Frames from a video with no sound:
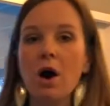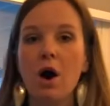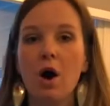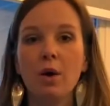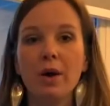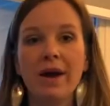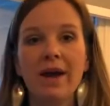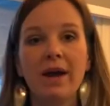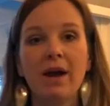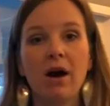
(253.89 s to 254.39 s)

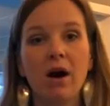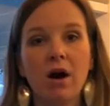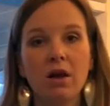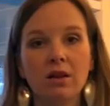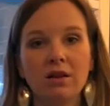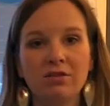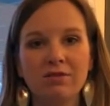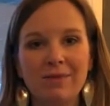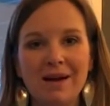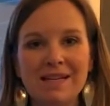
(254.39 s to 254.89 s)
Okay,
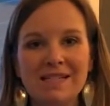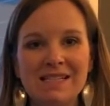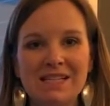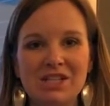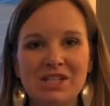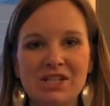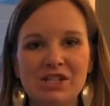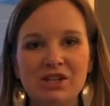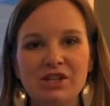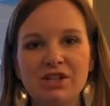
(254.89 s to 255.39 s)
all of my
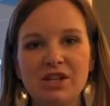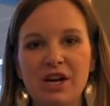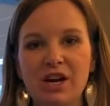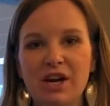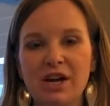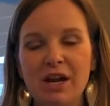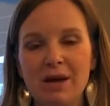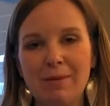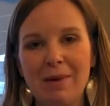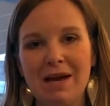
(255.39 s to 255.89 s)
dishes are
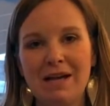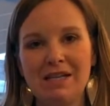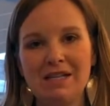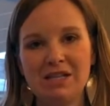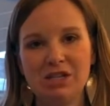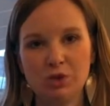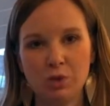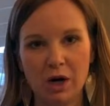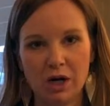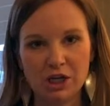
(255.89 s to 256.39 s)
done and my
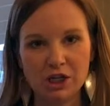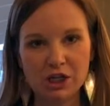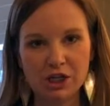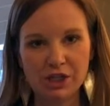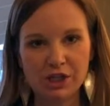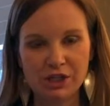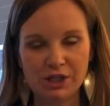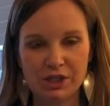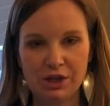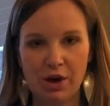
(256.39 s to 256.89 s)
dishwasher's
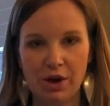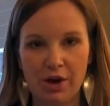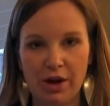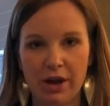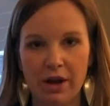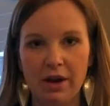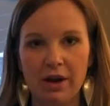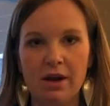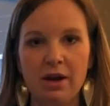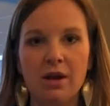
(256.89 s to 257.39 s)

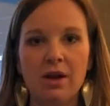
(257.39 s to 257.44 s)
started.